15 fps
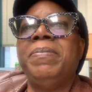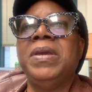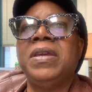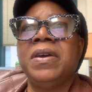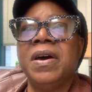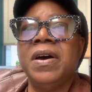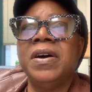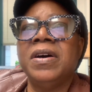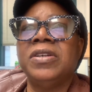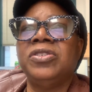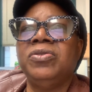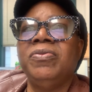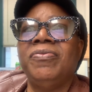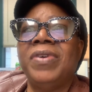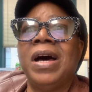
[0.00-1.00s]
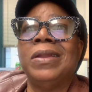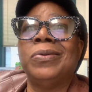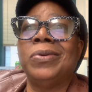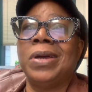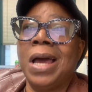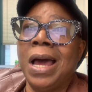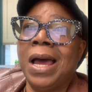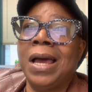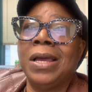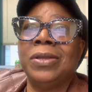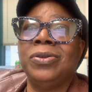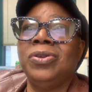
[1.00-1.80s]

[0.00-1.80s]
because you follow God,